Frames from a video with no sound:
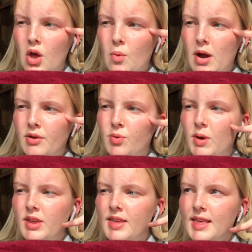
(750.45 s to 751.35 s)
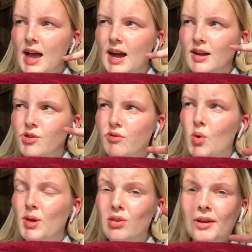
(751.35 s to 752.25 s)
Whereas when you're sad, you're
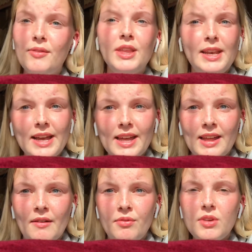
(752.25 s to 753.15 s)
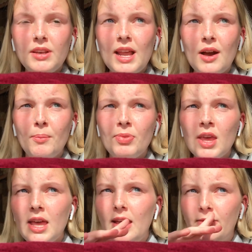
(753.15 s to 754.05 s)
always looking for the negatives. Now,
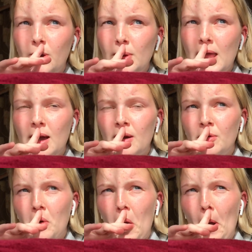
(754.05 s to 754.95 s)
if you allow